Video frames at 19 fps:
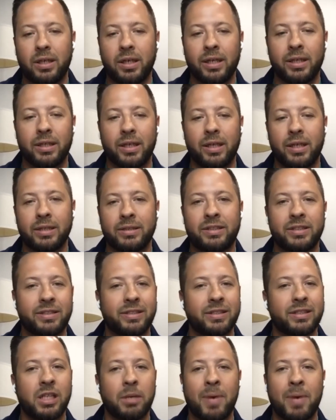it it's just
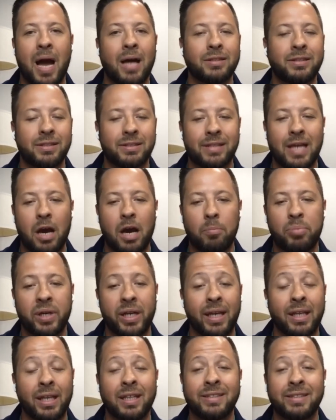the subconscious now,
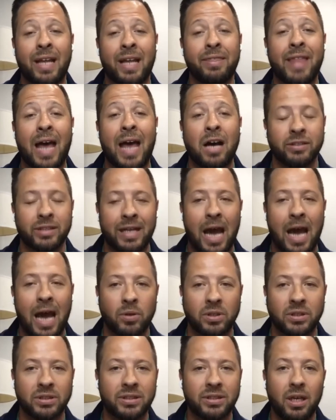putting in the 10,000
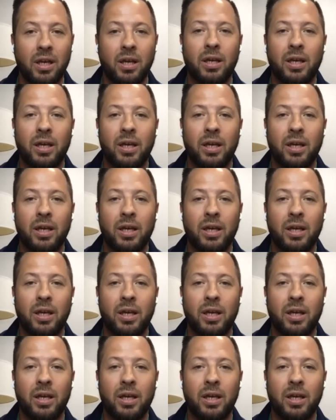hours